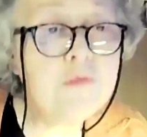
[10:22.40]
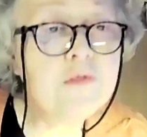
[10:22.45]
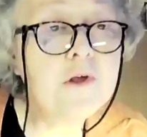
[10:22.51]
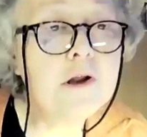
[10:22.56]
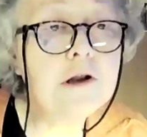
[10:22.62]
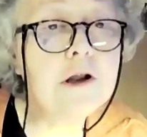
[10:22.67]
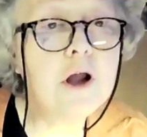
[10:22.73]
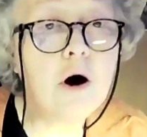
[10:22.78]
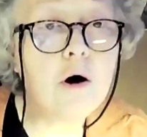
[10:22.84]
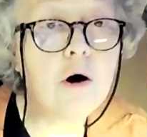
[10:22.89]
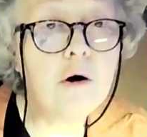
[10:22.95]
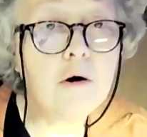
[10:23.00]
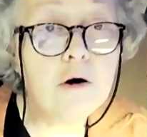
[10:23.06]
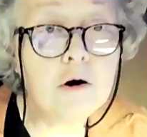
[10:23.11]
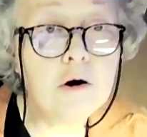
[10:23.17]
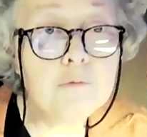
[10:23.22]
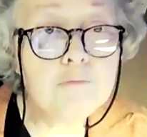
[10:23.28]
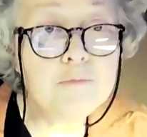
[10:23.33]
the
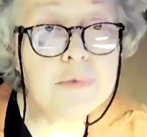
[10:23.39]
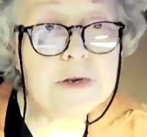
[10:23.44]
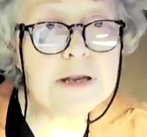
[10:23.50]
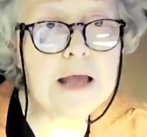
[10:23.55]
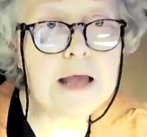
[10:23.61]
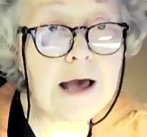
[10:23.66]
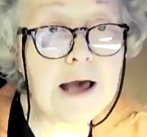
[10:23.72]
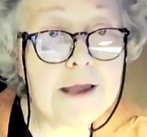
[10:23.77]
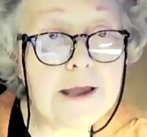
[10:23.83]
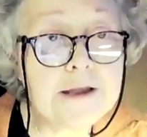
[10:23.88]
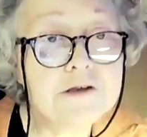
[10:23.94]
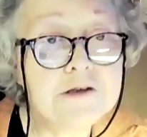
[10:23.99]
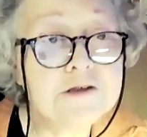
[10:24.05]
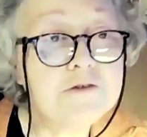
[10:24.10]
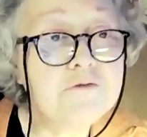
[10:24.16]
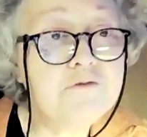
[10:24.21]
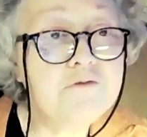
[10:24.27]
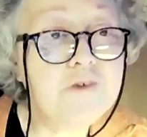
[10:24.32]
long blind
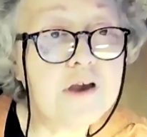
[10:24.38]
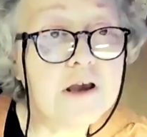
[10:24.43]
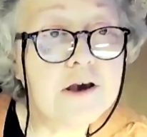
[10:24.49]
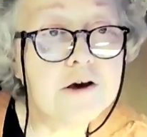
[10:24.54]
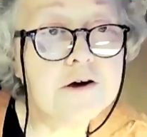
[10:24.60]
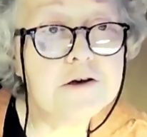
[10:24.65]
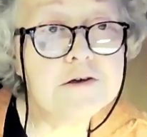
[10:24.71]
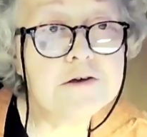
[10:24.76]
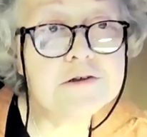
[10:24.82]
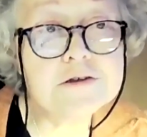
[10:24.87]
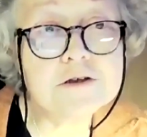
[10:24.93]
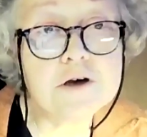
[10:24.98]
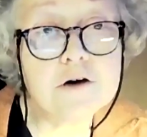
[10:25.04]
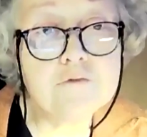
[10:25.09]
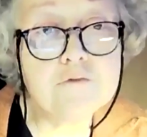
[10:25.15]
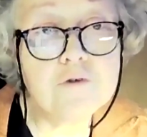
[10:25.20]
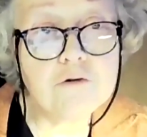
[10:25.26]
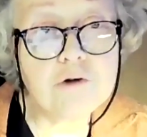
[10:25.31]
fingers
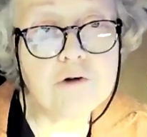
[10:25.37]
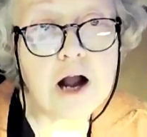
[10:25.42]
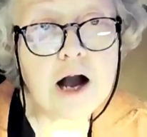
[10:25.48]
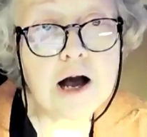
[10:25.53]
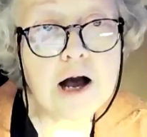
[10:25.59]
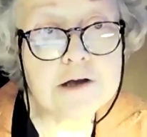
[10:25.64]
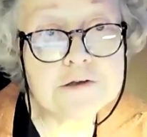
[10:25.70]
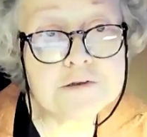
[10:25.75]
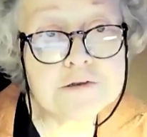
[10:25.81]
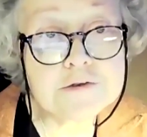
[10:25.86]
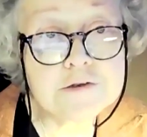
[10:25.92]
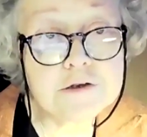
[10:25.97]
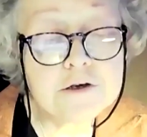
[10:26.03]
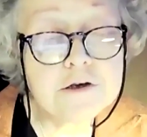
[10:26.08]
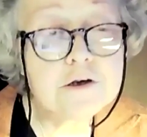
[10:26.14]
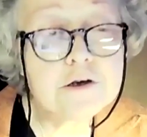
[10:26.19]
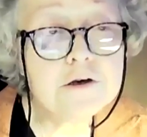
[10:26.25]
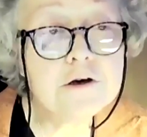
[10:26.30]
of grass
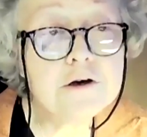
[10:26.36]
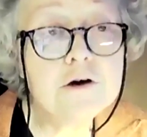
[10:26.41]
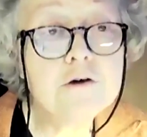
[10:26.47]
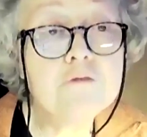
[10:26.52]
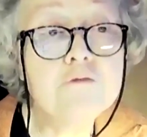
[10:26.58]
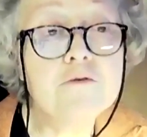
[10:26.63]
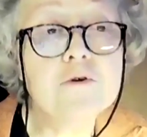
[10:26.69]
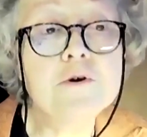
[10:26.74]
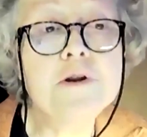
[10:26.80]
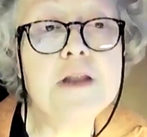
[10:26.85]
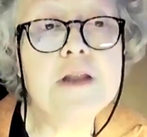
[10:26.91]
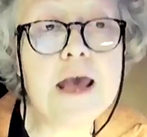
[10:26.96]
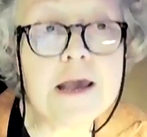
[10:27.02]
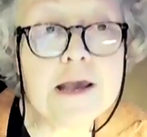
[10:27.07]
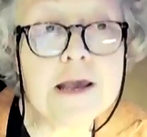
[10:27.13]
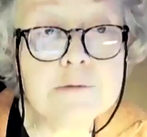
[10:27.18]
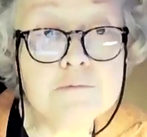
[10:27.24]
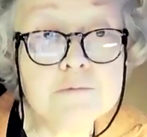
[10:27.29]
for
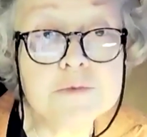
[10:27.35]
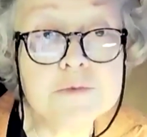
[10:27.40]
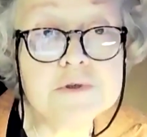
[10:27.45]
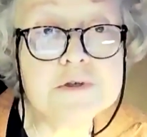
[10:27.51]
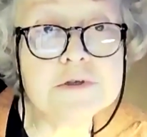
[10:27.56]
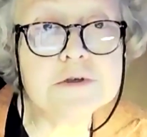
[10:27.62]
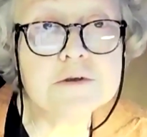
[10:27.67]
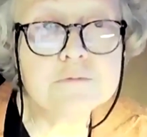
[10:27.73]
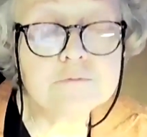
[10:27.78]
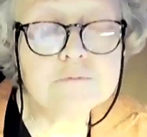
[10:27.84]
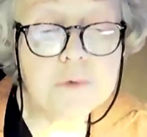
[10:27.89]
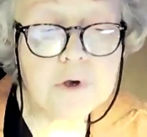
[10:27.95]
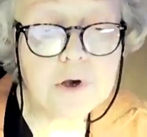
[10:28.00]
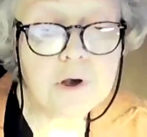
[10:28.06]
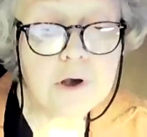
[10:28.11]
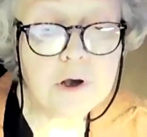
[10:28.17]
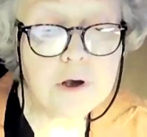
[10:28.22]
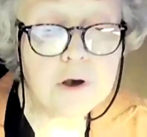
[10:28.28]
names,
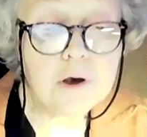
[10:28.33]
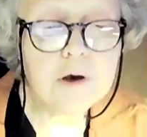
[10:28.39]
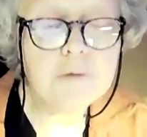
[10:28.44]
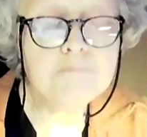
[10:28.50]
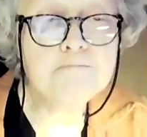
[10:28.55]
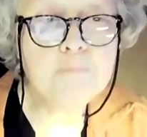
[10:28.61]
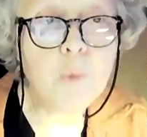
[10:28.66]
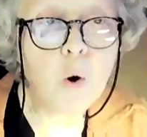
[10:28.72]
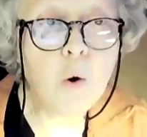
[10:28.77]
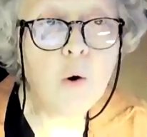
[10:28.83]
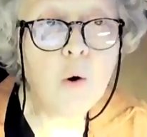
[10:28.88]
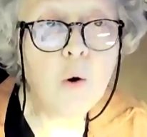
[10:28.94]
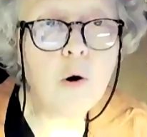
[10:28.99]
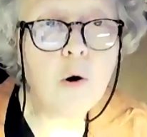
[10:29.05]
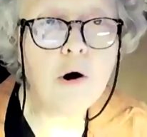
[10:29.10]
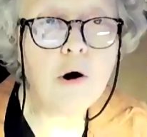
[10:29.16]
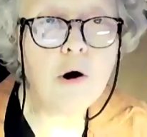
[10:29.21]
more